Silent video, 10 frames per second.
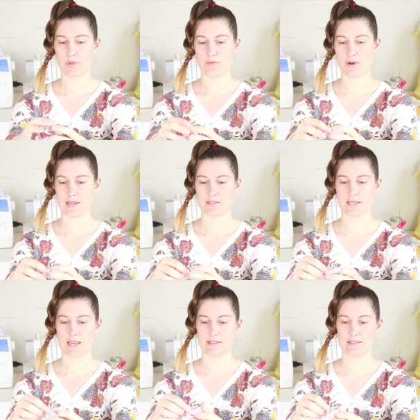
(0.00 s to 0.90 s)
with right
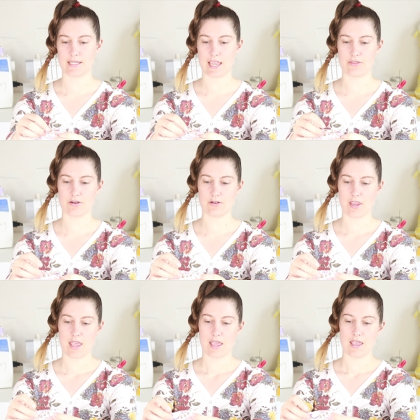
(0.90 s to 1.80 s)
sides together,
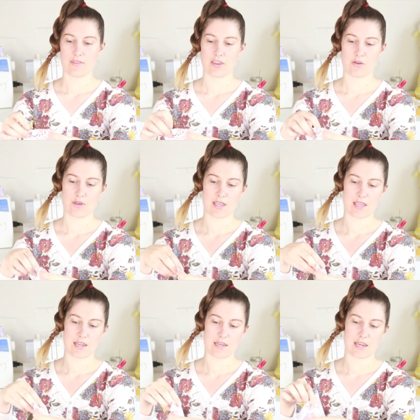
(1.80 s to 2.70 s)
and then go
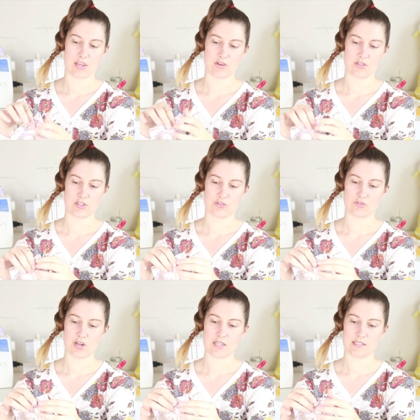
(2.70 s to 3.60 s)
ahead and use a
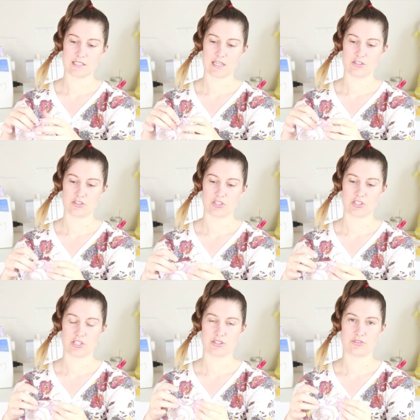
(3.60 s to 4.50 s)
straight stitch
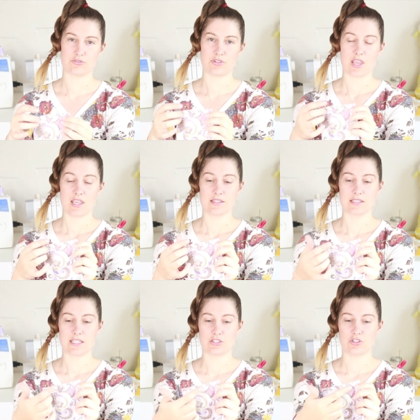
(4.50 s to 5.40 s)
to just
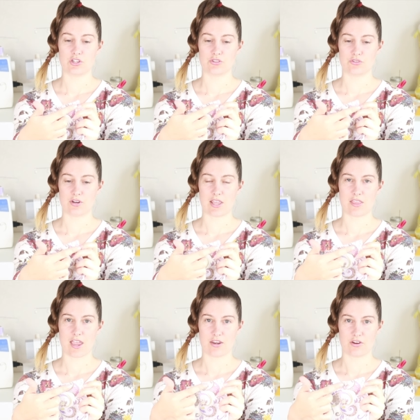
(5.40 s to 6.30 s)
stitch a
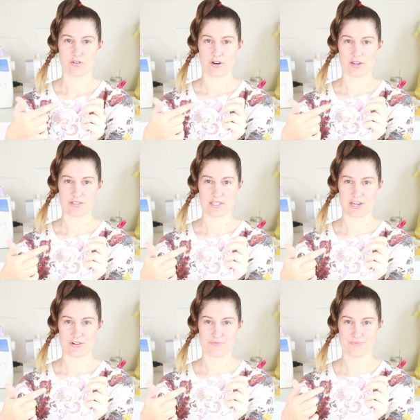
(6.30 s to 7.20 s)
straight line across here.